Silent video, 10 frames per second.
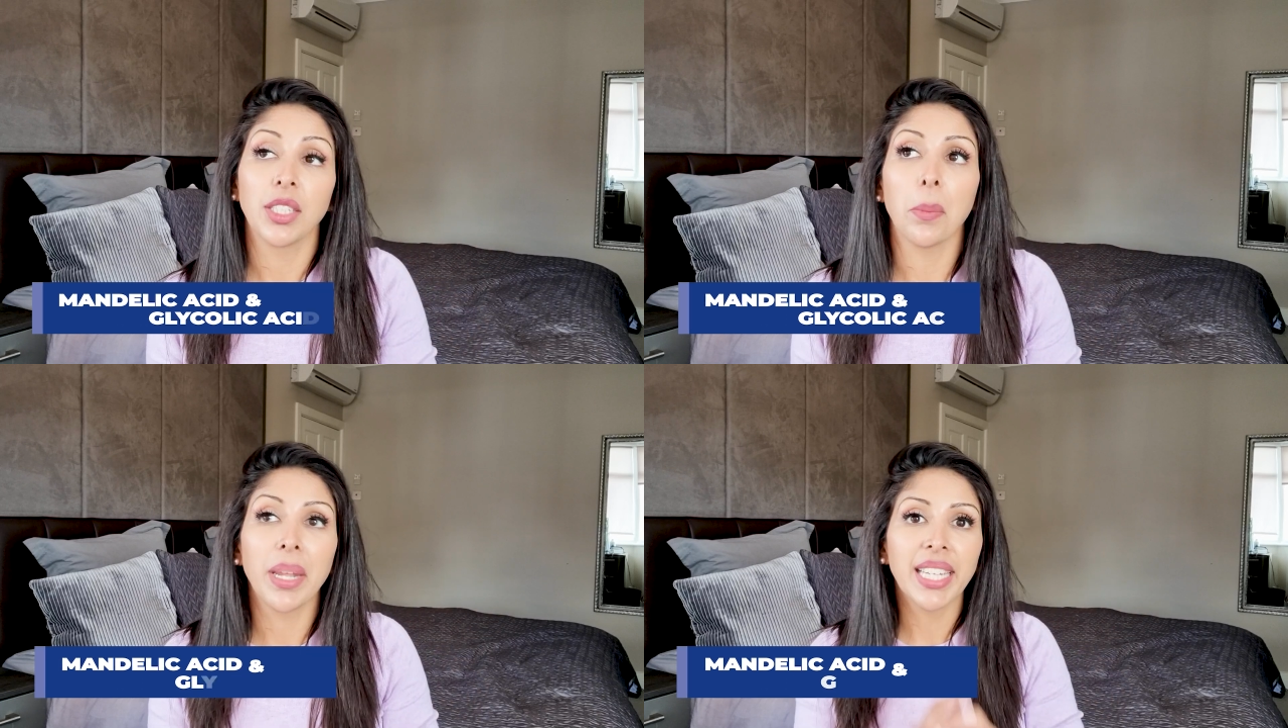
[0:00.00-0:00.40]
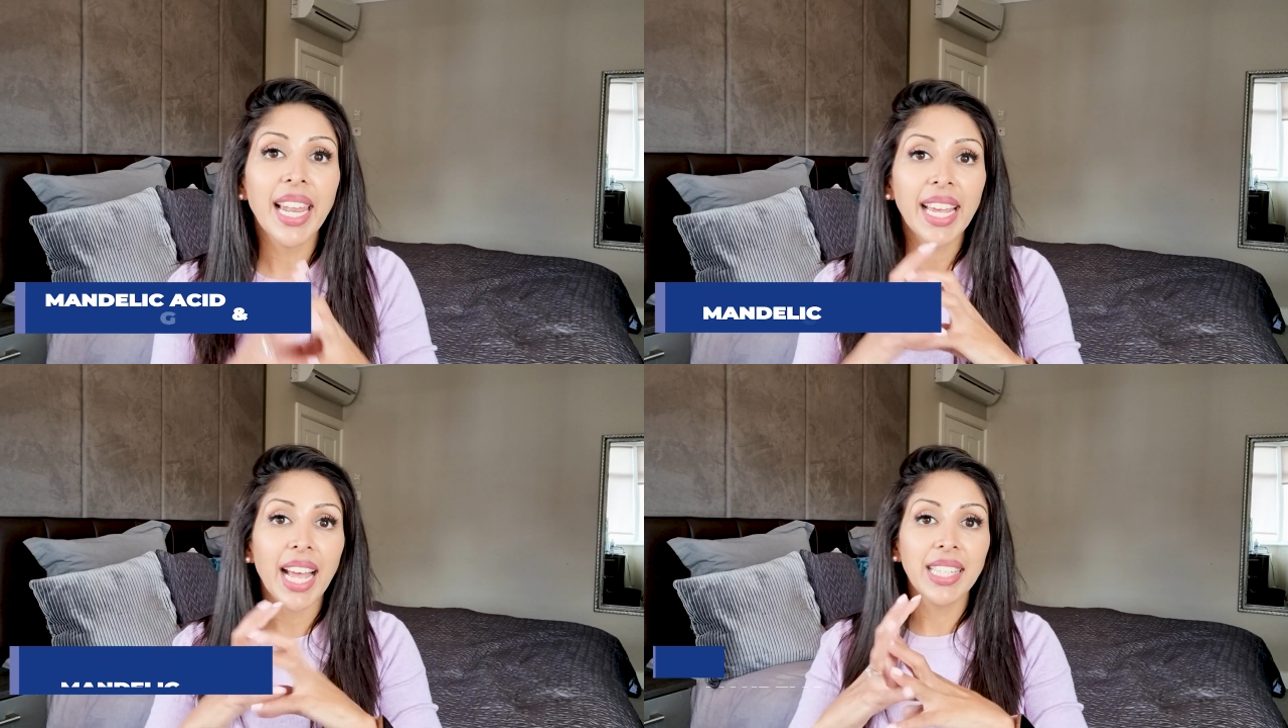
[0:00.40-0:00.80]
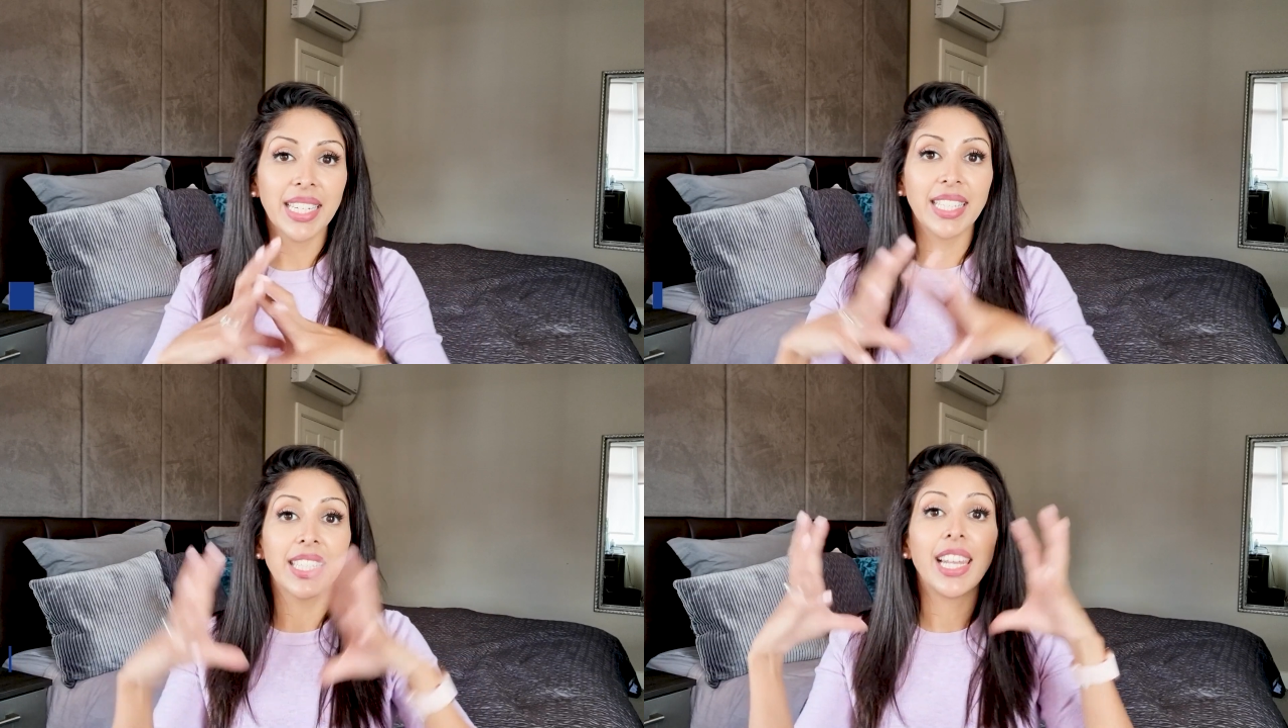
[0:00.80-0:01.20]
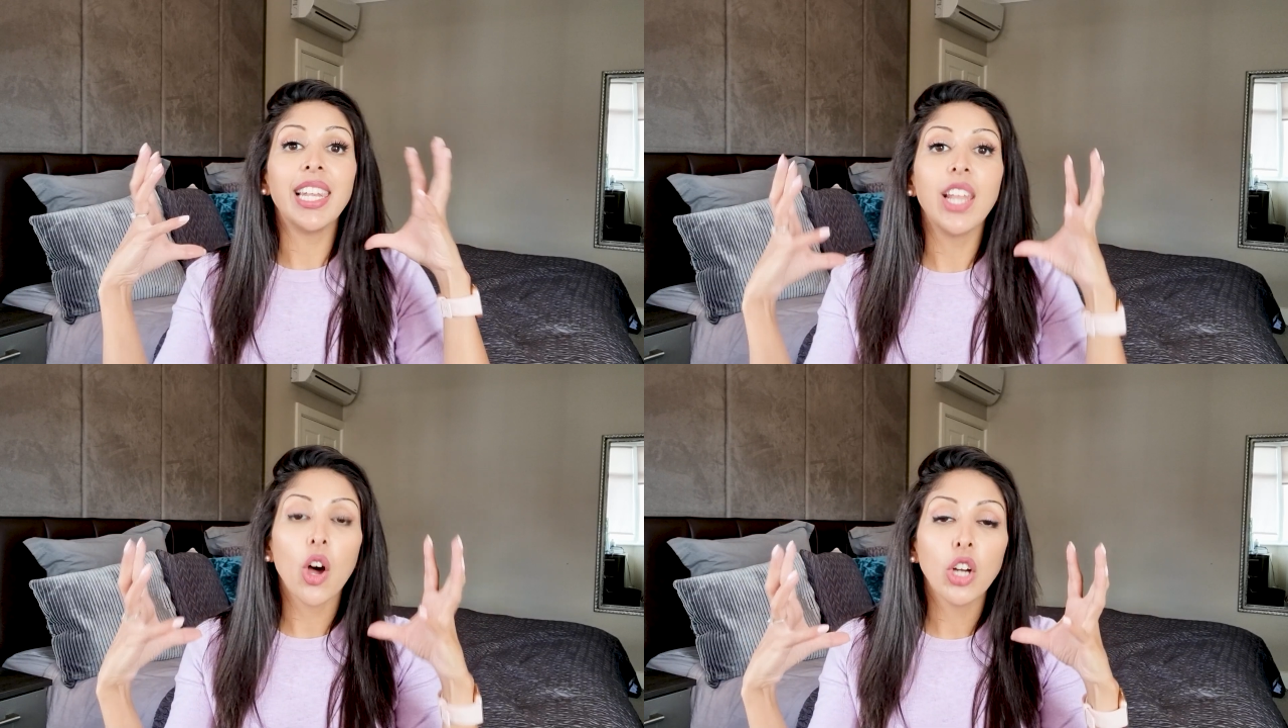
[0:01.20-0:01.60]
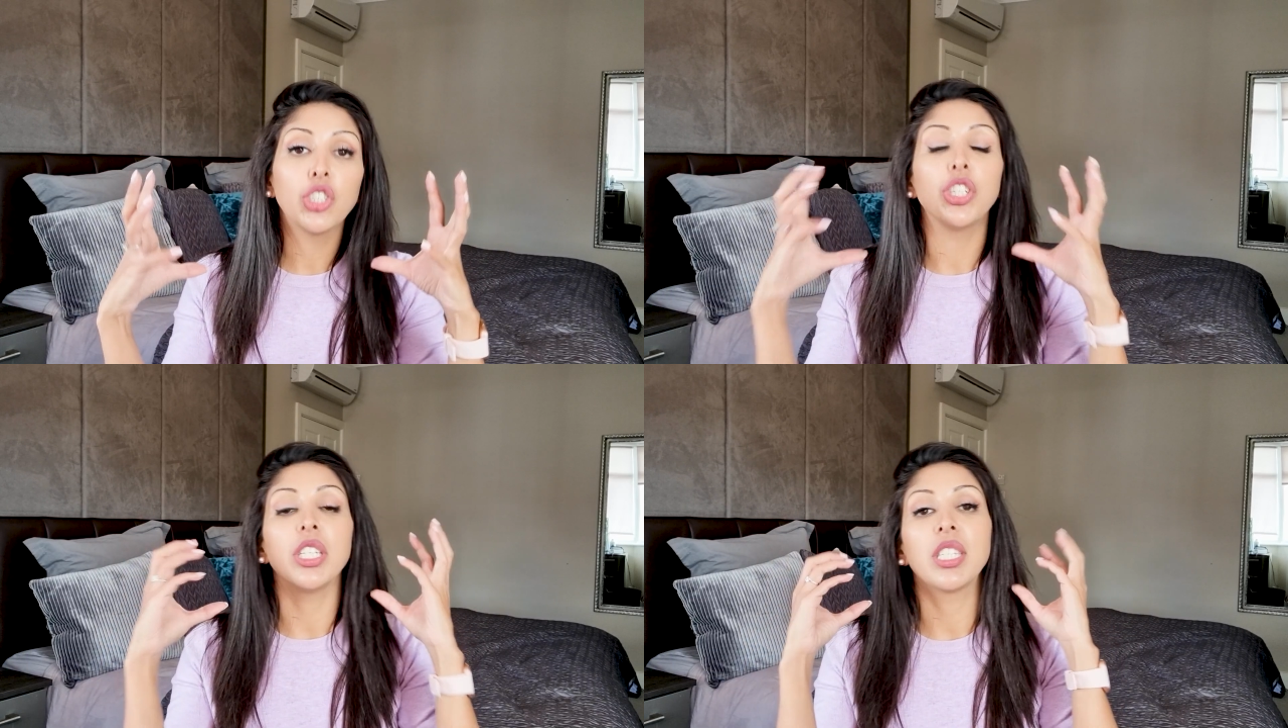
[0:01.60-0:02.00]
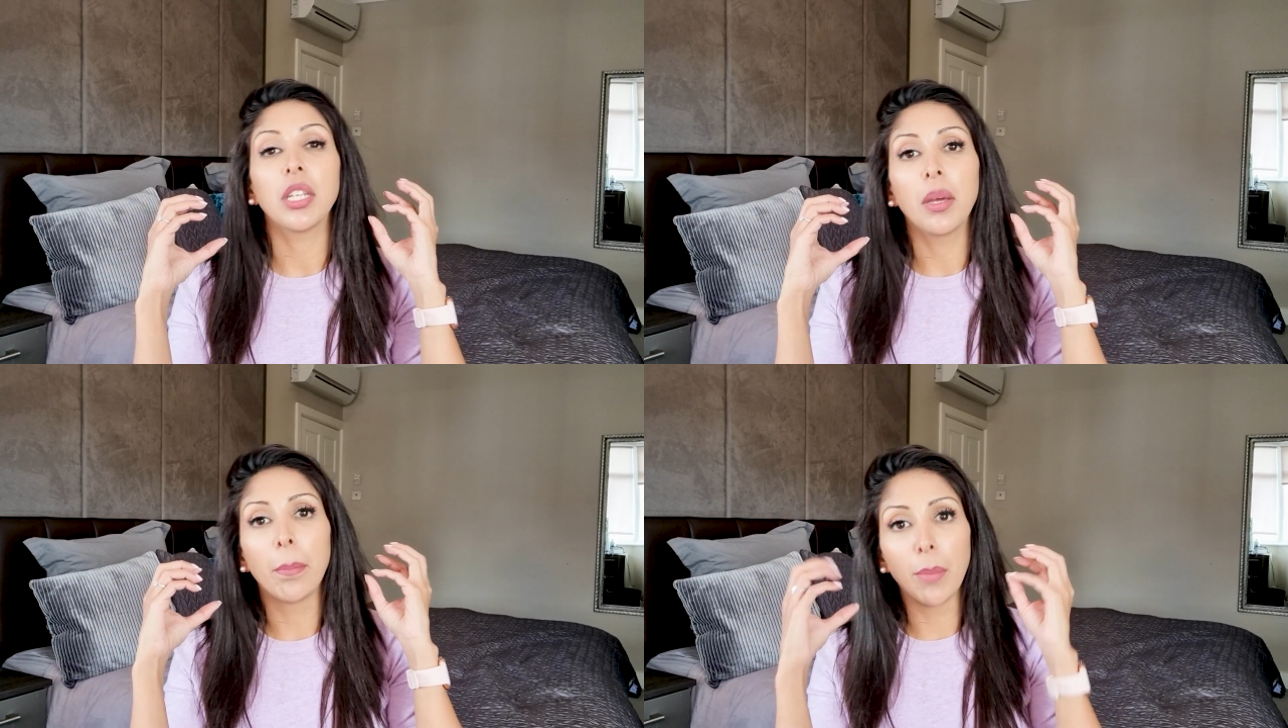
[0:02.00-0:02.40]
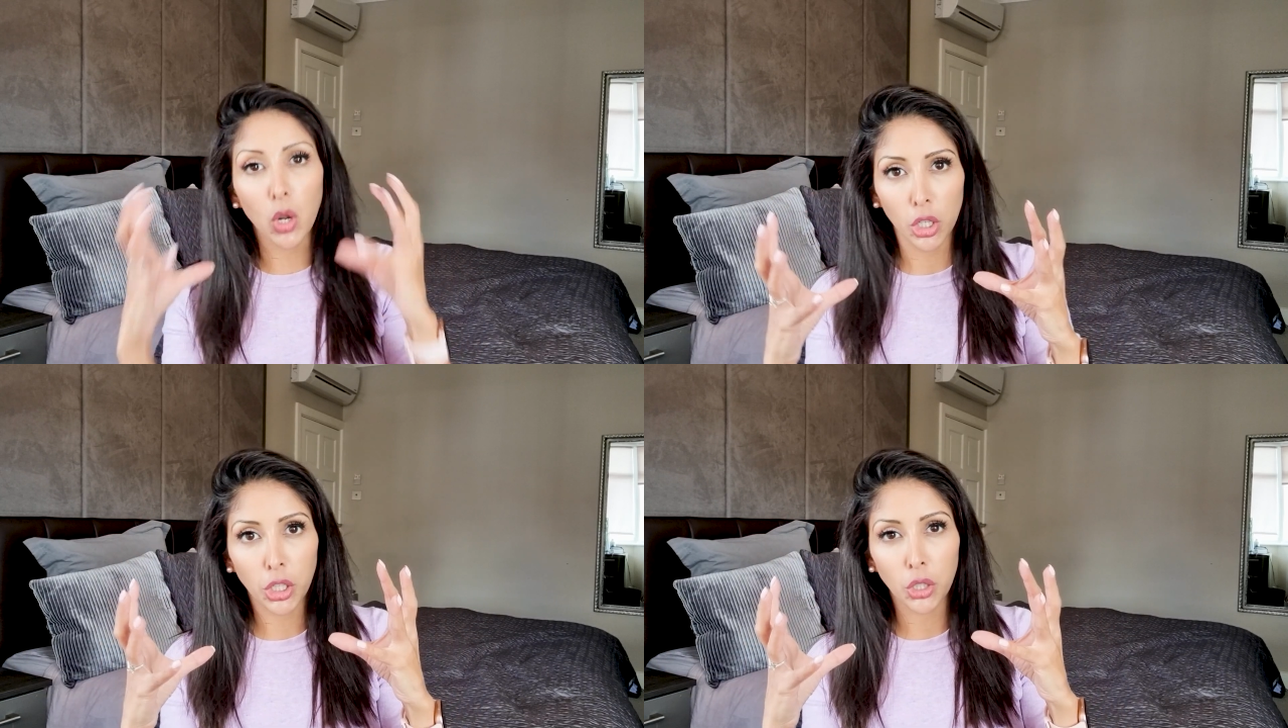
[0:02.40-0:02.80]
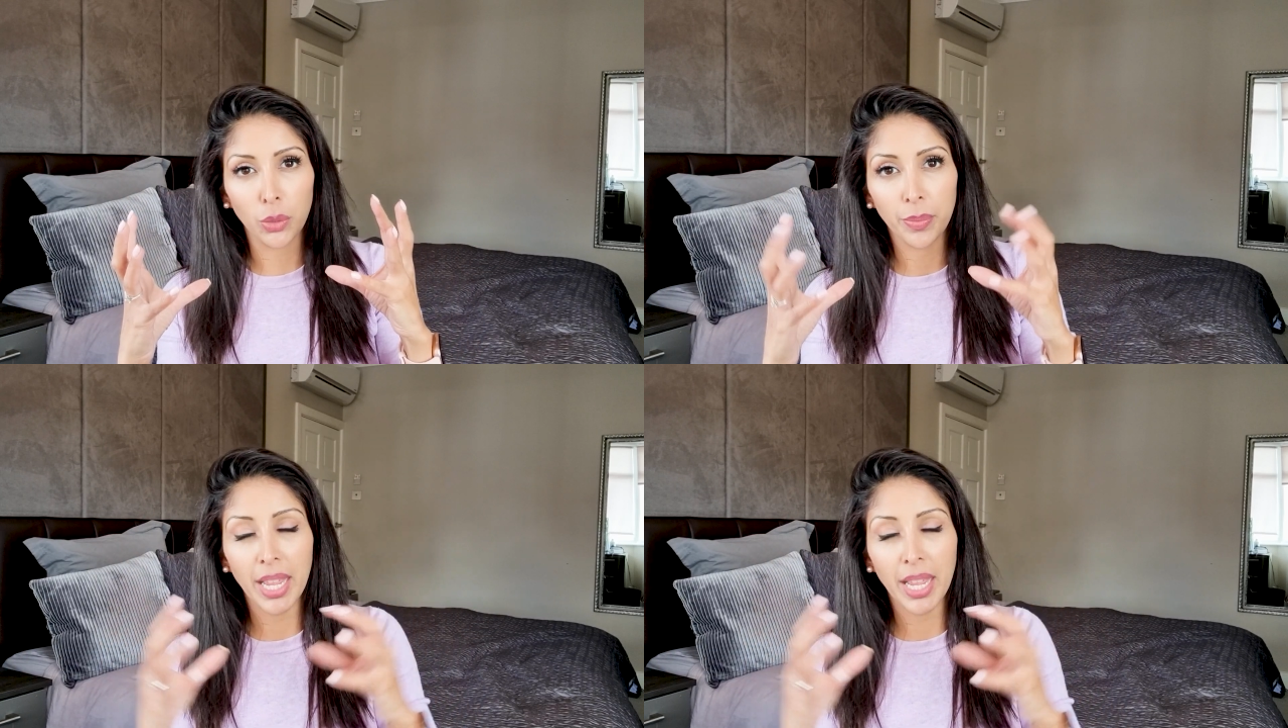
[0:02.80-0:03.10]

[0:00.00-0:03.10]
So, mandelic acid is the largest molecule,